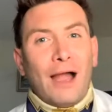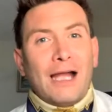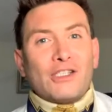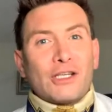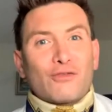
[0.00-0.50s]

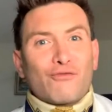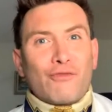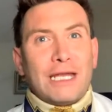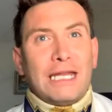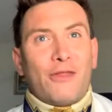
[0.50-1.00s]
and just
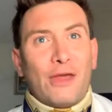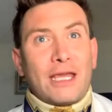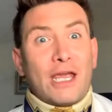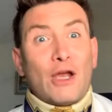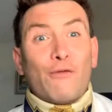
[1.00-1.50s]
really
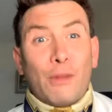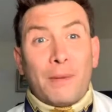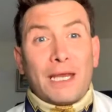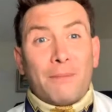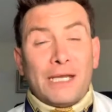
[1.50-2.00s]
thinking of the
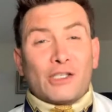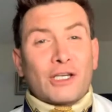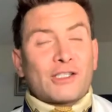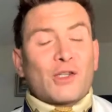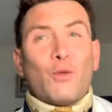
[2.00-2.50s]
bigger picture.
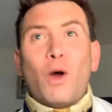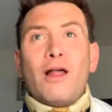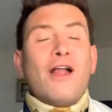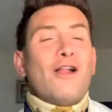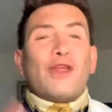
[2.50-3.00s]
Because the what
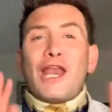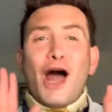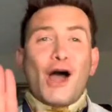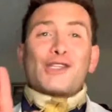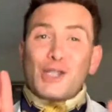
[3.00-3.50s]
the
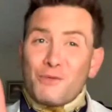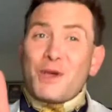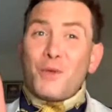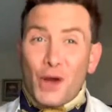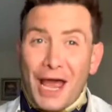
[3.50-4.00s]
last thing we
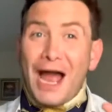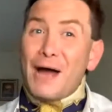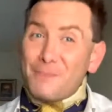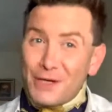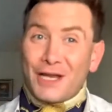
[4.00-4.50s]
want to
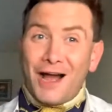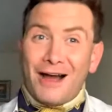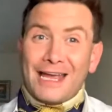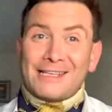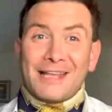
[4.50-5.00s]
happen,
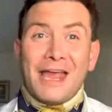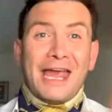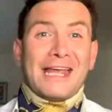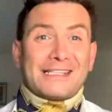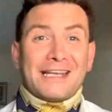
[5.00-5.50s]
guys,
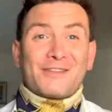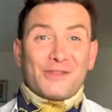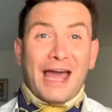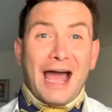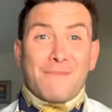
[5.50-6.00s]
is this for
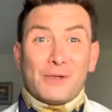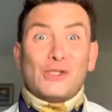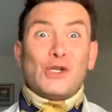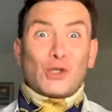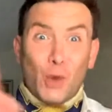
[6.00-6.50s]
the happen
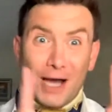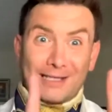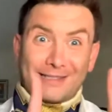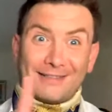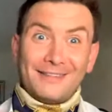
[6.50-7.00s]

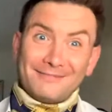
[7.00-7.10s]
twice.